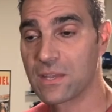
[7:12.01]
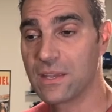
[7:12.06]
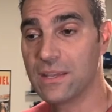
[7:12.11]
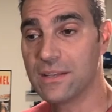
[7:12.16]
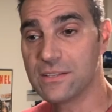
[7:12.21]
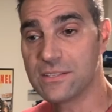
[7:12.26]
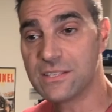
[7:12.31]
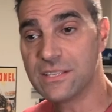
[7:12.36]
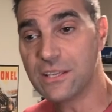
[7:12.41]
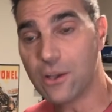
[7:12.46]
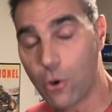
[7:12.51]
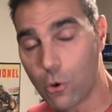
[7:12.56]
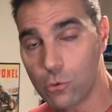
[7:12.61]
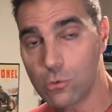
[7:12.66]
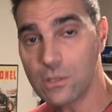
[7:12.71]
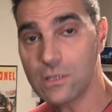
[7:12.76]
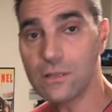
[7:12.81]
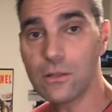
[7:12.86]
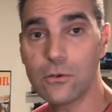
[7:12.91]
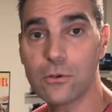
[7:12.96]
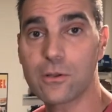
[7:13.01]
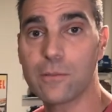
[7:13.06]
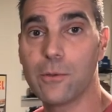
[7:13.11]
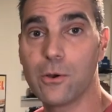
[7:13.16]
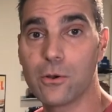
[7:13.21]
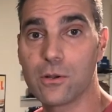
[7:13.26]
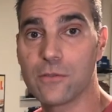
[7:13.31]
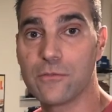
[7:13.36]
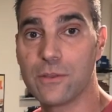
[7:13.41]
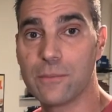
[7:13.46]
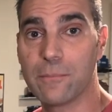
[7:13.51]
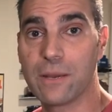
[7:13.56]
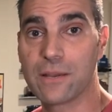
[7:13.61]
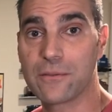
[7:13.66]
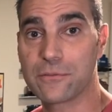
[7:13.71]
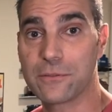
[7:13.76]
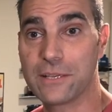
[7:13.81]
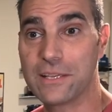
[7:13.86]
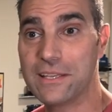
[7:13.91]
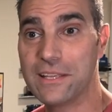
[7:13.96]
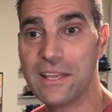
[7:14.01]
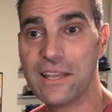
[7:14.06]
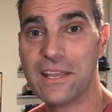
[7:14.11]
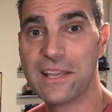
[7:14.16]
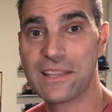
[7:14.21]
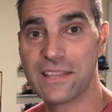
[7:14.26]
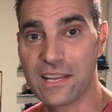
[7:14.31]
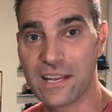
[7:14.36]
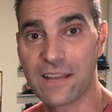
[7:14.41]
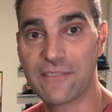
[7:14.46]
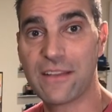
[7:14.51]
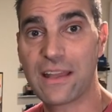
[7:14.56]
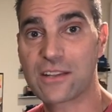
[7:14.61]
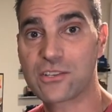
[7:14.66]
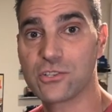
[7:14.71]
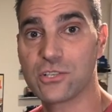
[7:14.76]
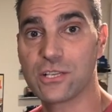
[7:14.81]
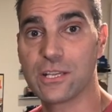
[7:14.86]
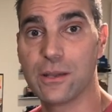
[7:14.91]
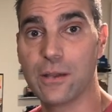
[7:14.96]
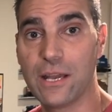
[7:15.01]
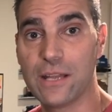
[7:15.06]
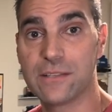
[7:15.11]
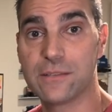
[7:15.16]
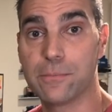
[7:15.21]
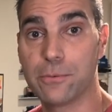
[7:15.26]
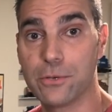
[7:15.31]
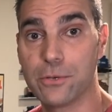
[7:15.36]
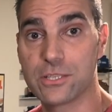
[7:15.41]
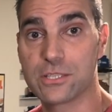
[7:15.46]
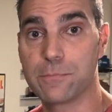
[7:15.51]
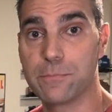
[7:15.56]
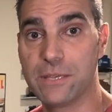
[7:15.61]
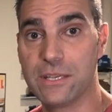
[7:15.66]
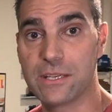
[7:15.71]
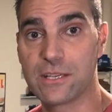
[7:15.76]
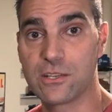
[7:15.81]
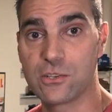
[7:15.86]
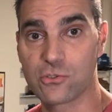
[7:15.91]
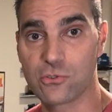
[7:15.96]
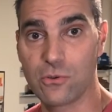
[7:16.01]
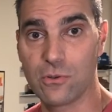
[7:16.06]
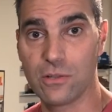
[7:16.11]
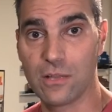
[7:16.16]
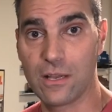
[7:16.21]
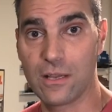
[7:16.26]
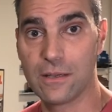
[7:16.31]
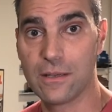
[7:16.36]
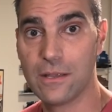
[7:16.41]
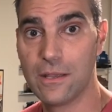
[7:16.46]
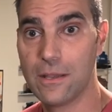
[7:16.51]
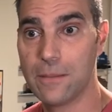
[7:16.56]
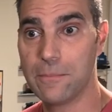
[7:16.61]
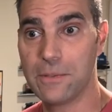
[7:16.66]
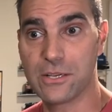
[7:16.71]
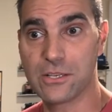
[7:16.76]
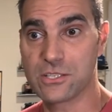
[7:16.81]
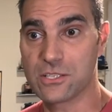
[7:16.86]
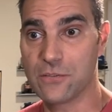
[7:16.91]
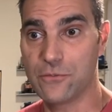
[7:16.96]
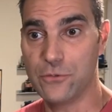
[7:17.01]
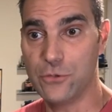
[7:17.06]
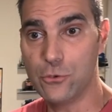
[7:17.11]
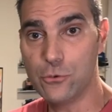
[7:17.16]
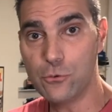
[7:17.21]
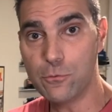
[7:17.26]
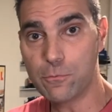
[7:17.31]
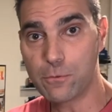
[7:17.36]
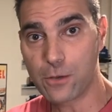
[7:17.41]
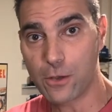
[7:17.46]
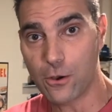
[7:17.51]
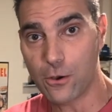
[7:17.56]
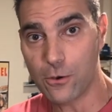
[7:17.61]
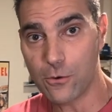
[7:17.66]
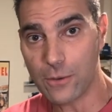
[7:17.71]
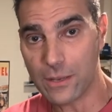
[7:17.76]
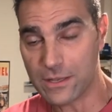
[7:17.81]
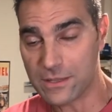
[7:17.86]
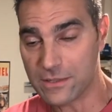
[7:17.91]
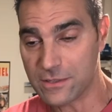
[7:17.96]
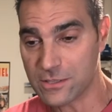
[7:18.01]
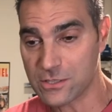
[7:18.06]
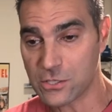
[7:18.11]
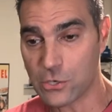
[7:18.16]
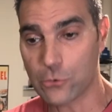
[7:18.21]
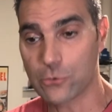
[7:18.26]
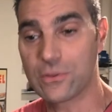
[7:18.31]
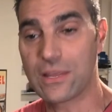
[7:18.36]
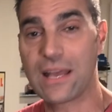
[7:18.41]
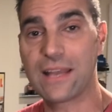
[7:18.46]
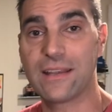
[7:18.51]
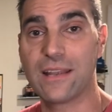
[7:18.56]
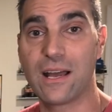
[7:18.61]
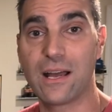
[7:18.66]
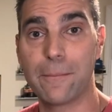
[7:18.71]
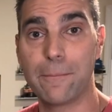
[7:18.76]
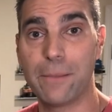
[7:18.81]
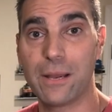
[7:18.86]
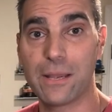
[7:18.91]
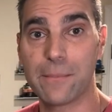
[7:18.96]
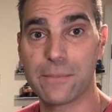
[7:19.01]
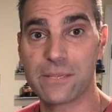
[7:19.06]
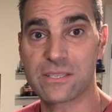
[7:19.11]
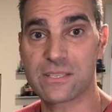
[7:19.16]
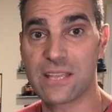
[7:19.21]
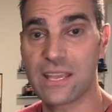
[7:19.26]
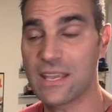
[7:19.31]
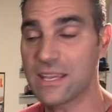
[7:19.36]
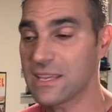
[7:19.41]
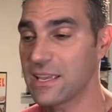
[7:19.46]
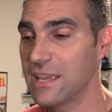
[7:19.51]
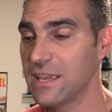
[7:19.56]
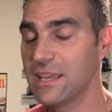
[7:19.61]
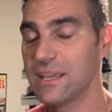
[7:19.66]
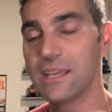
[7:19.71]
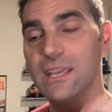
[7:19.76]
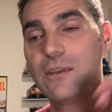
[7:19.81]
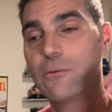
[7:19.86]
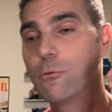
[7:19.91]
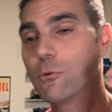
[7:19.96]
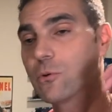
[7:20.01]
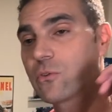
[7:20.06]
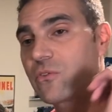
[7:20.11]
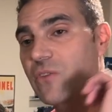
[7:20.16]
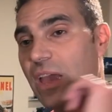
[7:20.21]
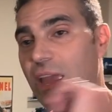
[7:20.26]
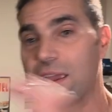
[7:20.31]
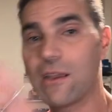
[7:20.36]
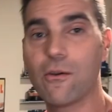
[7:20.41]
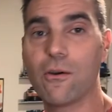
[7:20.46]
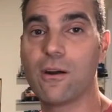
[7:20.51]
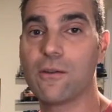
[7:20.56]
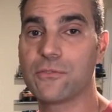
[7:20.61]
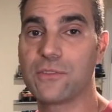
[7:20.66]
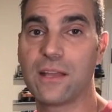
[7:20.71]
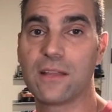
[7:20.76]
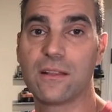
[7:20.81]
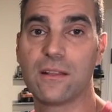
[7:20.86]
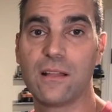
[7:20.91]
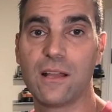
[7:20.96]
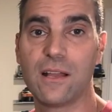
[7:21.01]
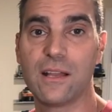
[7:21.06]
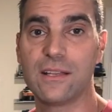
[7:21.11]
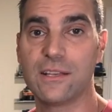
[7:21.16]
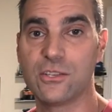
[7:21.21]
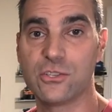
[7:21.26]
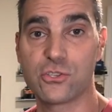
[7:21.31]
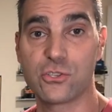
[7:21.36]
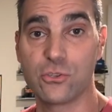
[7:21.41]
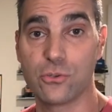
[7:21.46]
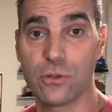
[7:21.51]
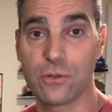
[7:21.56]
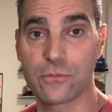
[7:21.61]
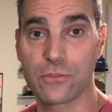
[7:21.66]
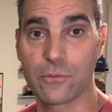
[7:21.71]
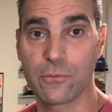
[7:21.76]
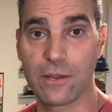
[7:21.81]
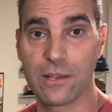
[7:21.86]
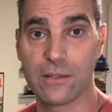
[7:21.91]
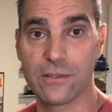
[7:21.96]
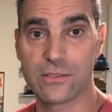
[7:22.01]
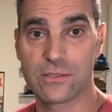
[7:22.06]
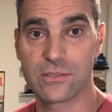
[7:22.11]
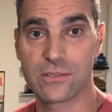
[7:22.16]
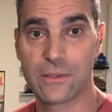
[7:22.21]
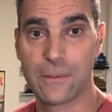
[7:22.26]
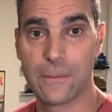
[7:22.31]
It is the only locomotive in my fleet that I've actually had to put speed control on. Because if you go and turn that knob by mistake, it will take off down the line and shoot off the rails.